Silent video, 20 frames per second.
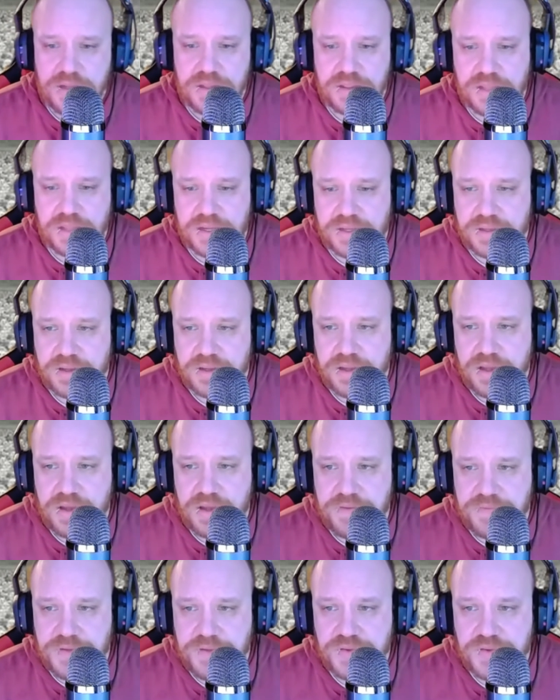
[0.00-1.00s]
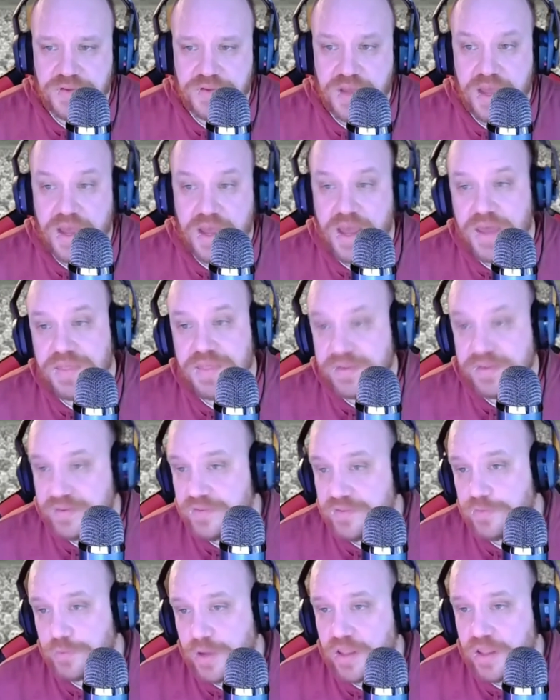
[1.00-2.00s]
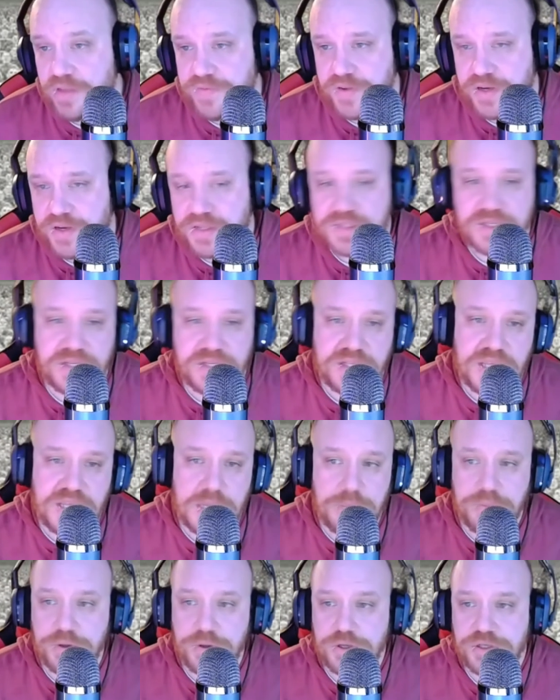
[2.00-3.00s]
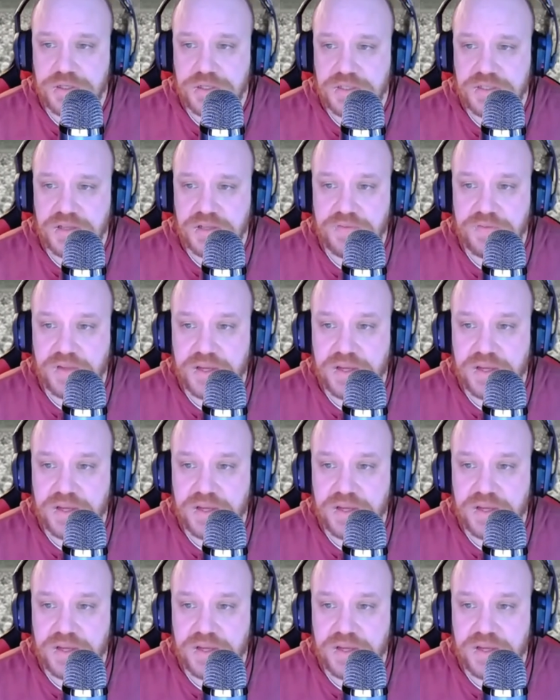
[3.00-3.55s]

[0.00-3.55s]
Like if you say, "Hey, this is relevant," it's going to keep pushing stuff.